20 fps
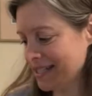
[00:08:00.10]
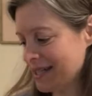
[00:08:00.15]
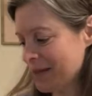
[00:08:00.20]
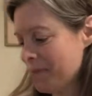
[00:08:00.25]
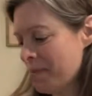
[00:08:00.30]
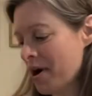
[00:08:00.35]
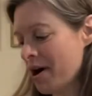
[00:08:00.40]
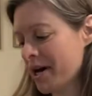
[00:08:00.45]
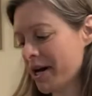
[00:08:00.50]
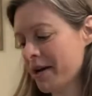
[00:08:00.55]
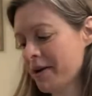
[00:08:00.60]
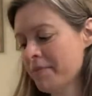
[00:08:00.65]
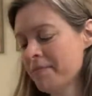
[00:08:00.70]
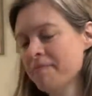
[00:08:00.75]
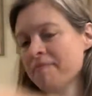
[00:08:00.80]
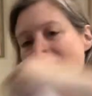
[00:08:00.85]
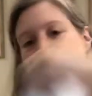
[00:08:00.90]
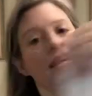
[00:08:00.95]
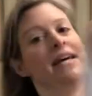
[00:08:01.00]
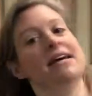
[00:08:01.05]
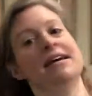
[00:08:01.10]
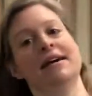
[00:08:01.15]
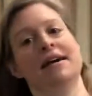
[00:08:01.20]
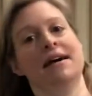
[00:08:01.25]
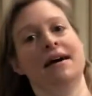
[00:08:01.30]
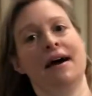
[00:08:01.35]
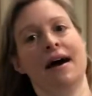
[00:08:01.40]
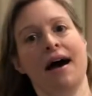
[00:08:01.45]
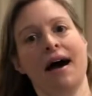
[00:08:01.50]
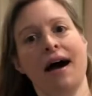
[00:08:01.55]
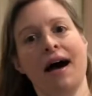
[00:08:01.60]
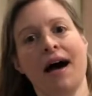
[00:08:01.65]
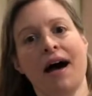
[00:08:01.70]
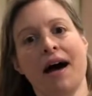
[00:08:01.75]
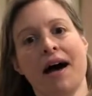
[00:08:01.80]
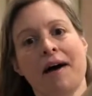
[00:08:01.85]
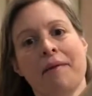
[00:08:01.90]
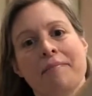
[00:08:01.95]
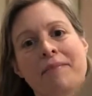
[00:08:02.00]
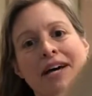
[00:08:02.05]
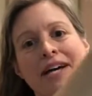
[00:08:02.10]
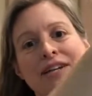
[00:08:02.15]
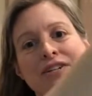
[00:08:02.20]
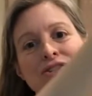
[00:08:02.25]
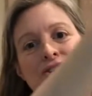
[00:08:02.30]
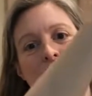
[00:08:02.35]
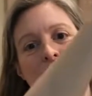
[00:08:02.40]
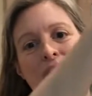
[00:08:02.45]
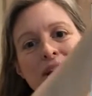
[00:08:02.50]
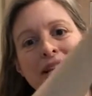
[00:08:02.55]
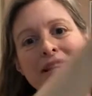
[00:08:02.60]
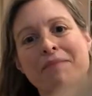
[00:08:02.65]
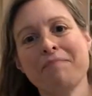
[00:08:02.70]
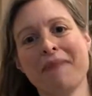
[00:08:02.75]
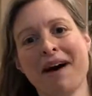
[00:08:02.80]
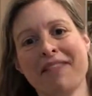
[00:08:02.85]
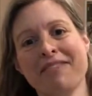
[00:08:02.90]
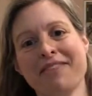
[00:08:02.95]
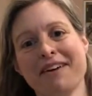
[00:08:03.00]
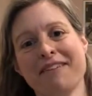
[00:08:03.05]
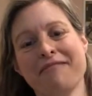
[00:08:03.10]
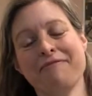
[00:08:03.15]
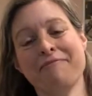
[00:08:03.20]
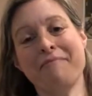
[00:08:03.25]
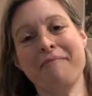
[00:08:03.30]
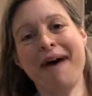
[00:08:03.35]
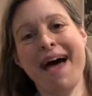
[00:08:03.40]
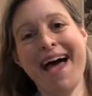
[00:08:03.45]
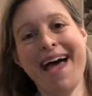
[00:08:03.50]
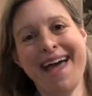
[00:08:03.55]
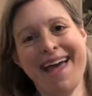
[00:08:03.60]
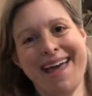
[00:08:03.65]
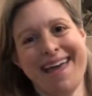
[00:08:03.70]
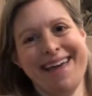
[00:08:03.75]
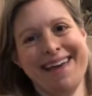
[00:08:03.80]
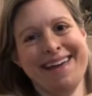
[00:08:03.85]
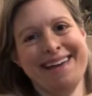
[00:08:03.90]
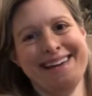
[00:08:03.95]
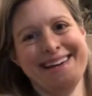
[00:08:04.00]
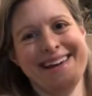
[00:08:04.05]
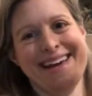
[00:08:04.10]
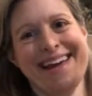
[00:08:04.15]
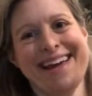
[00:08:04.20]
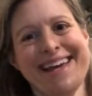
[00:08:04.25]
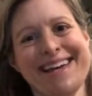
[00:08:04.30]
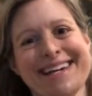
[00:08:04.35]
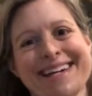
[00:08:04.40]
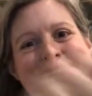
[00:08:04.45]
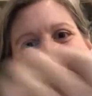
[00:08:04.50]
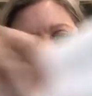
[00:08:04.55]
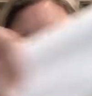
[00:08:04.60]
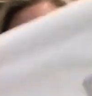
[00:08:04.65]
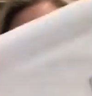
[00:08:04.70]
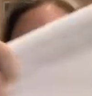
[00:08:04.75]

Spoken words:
bottom, during the month of May. And